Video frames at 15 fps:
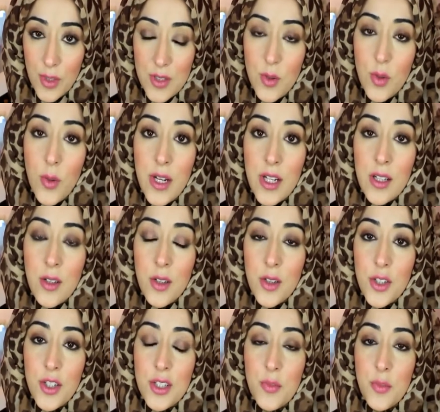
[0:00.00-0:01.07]
it's all well
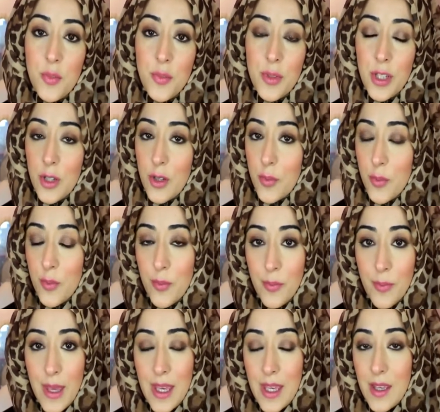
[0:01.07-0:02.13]
and good, you know,
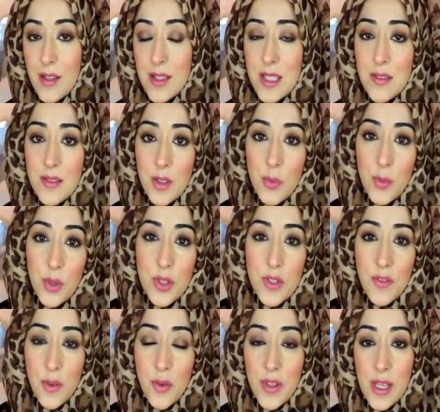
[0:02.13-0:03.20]
making ourselves look
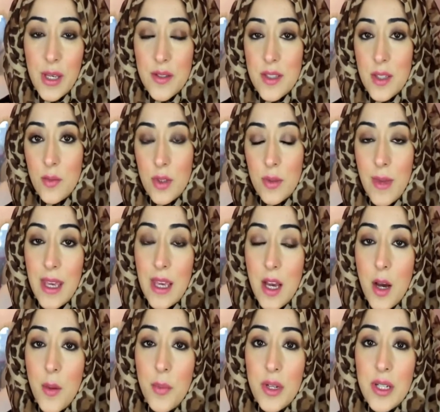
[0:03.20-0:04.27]
beautiful on the outside with
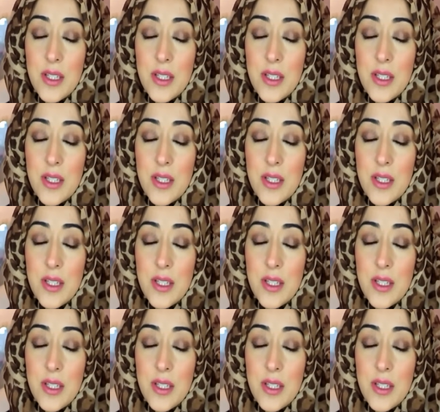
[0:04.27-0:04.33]
makeup,